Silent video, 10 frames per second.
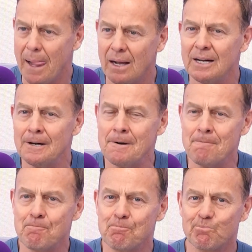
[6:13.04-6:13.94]

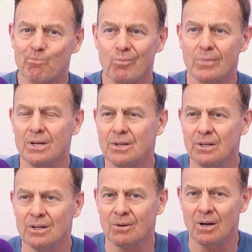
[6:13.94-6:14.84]
I'm
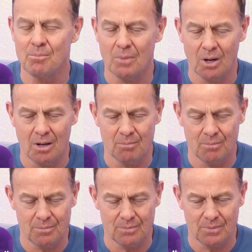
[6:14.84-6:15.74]

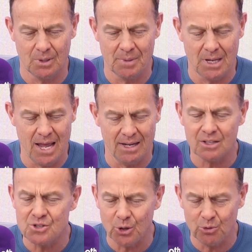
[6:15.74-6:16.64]
an
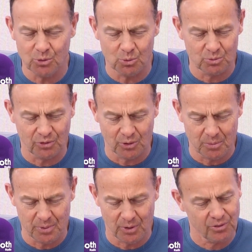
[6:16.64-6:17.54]
anecdotal sort
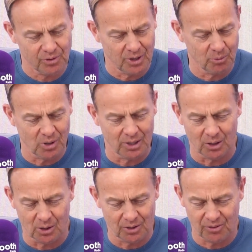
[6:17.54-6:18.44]
of person. I write a
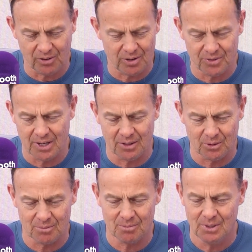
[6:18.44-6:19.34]
lot of stuff
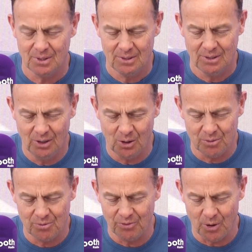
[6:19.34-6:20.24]
down
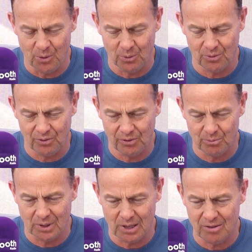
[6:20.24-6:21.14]
on phones
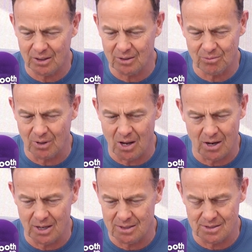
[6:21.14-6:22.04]
and when I think of
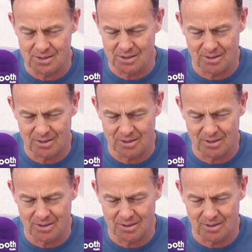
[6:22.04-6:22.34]
lines.